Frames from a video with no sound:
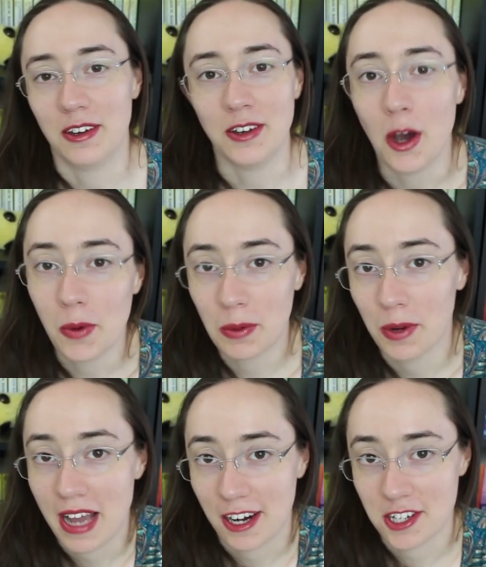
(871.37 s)
No one
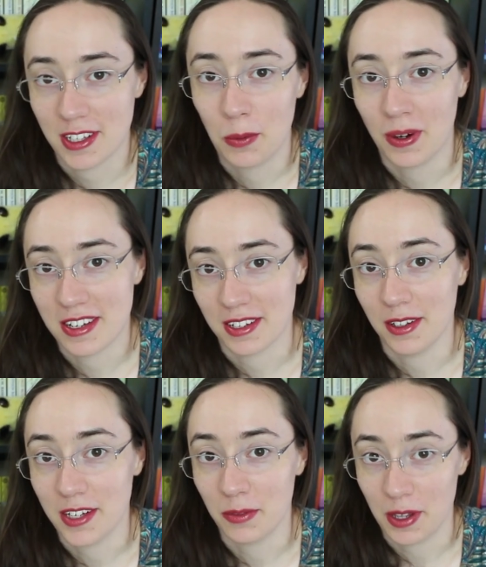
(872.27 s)
would actually want to
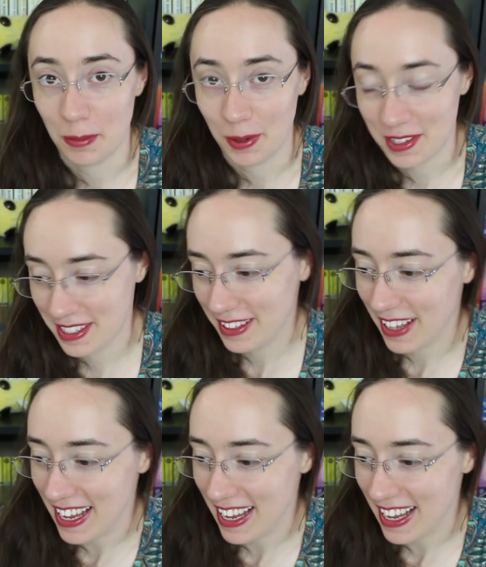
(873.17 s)
live with a person